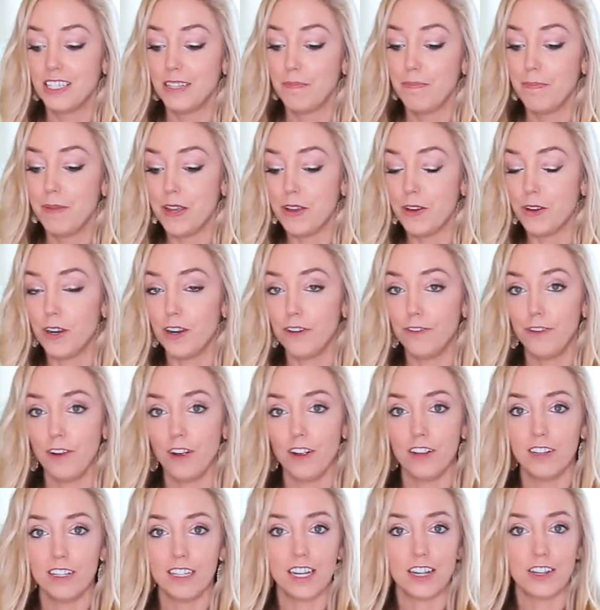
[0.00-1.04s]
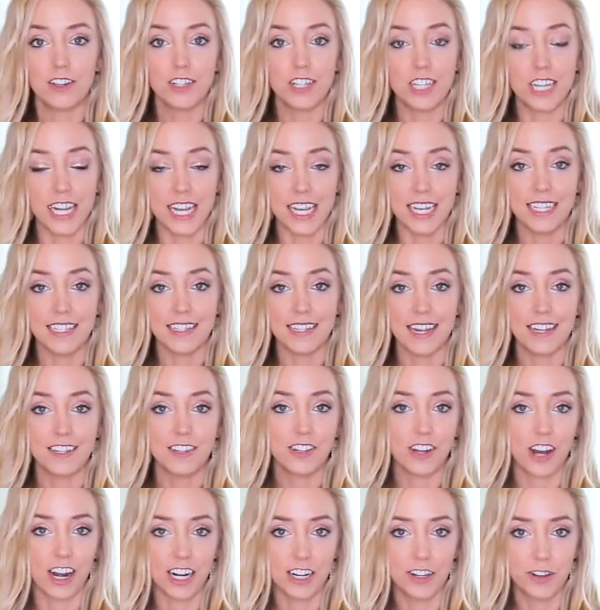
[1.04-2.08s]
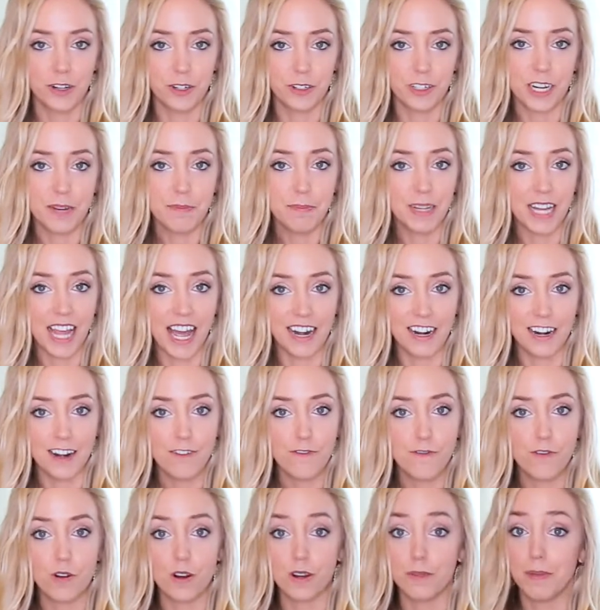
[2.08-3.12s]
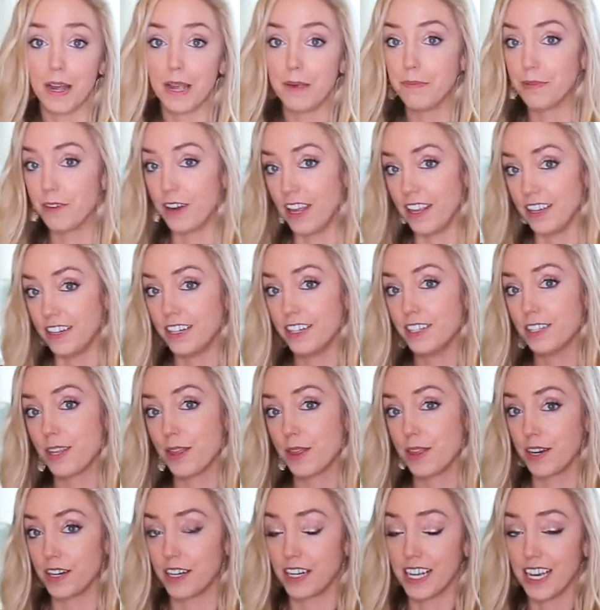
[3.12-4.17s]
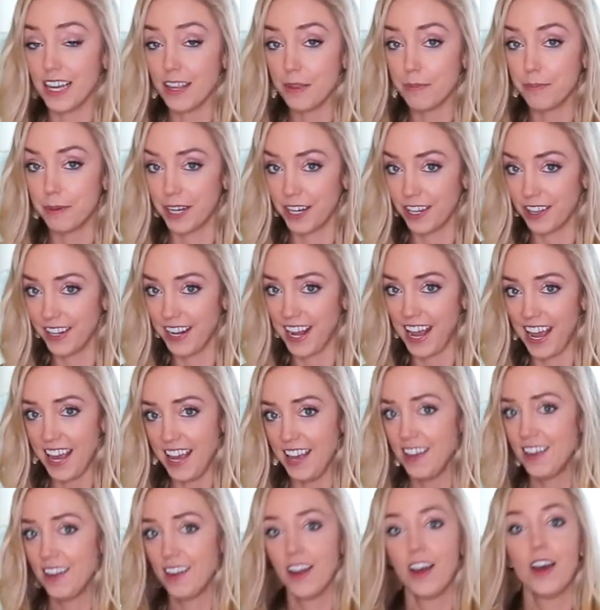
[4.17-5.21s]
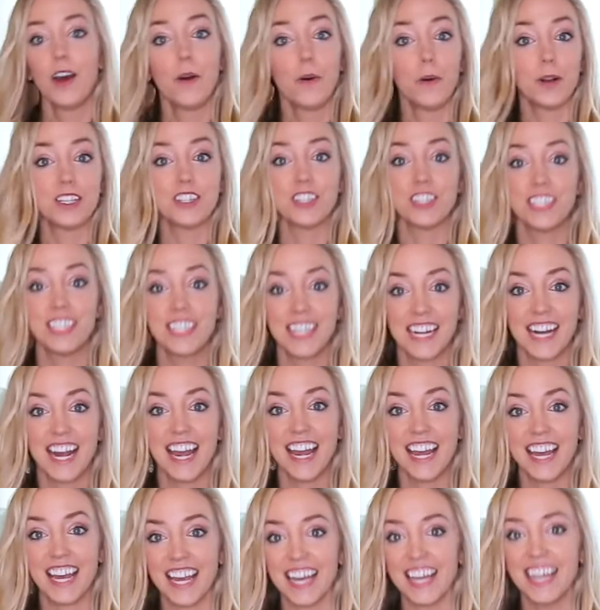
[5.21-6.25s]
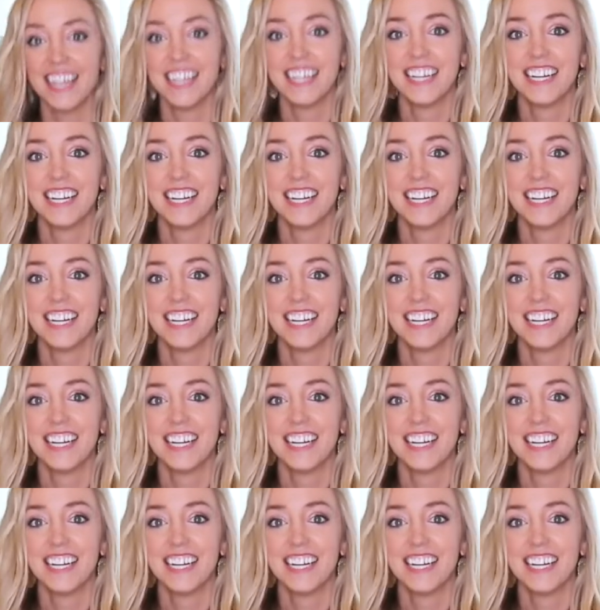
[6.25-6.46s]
beautiful cheese and charcuterie platter for my brother's 30th birthday, which is today.